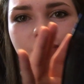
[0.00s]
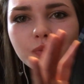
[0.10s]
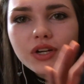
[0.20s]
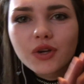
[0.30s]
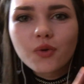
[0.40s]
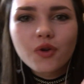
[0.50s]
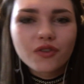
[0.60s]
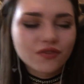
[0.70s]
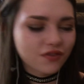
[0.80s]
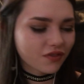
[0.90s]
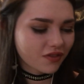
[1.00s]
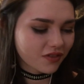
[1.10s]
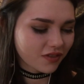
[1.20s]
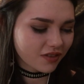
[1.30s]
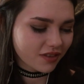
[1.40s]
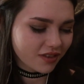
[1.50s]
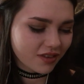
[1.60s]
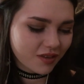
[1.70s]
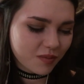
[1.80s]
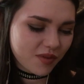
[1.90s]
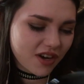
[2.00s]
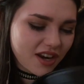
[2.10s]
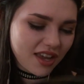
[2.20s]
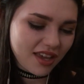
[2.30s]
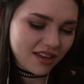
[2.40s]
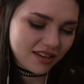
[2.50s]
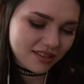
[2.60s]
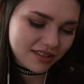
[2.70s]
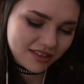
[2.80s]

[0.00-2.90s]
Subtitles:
It's pretty cool. Pretty neat.